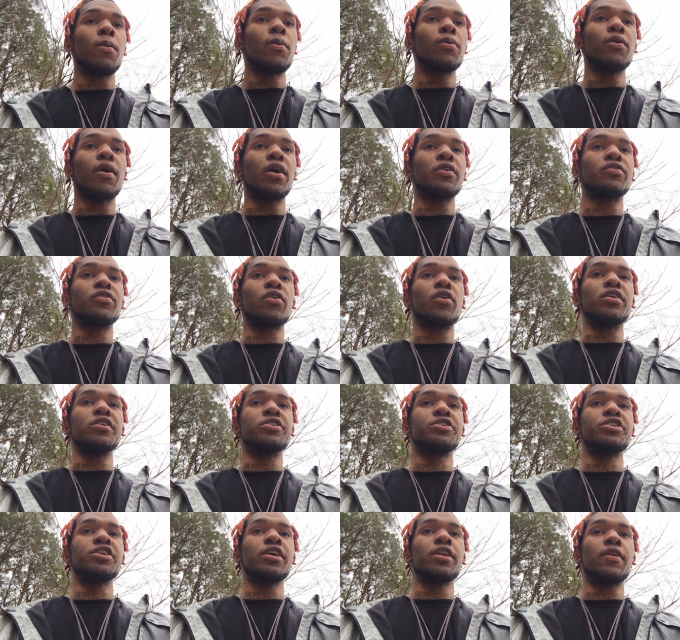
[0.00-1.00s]
So I started
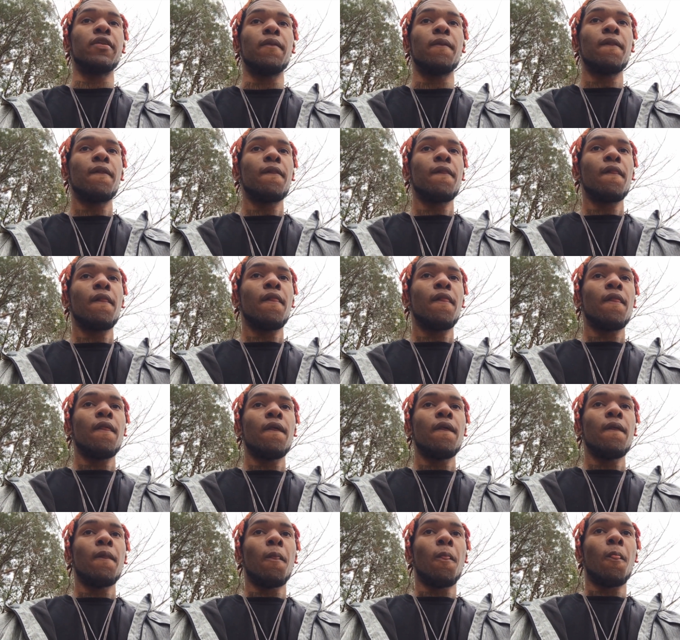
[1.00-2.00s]
shitting
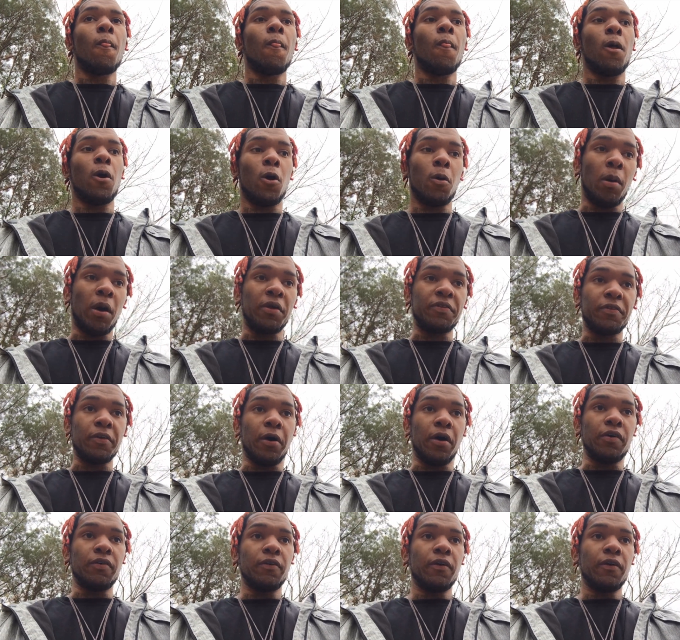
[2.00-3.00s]
on myself.